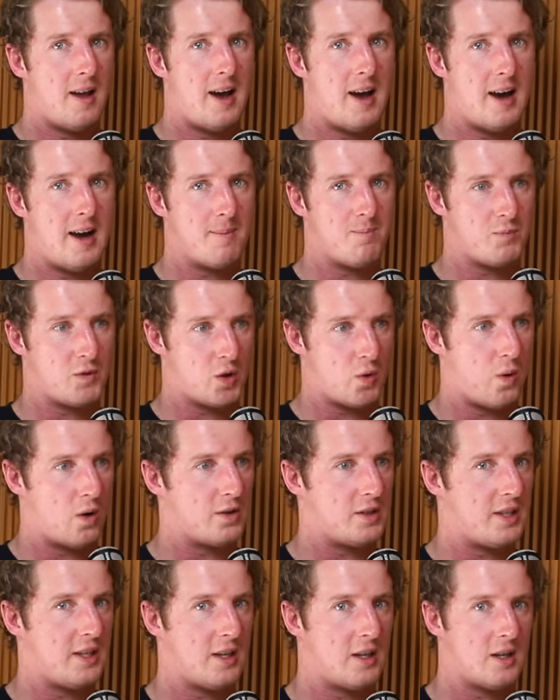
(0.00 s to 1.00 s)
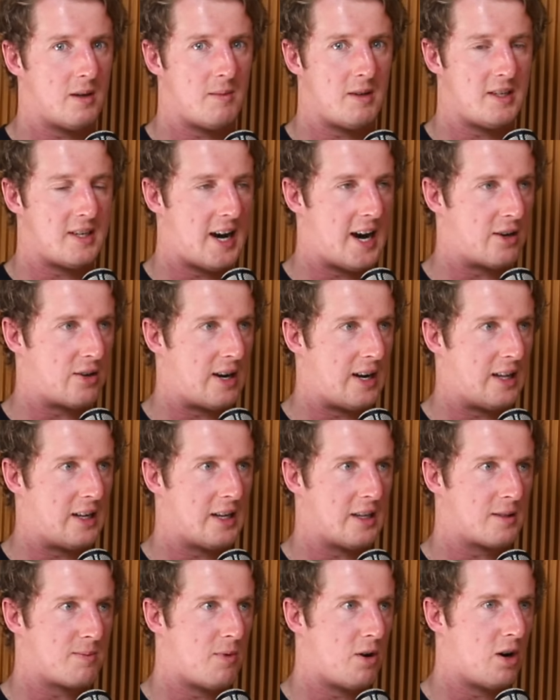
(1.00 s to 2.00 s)
Quantium, a data
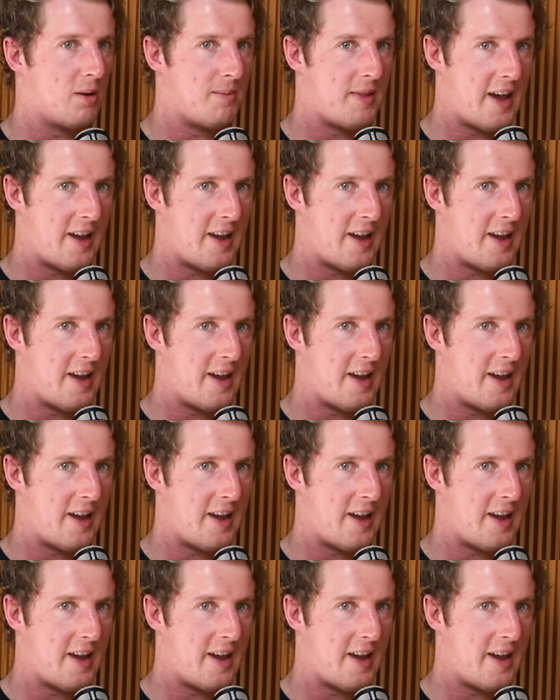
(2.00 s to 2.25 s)
analytics mob,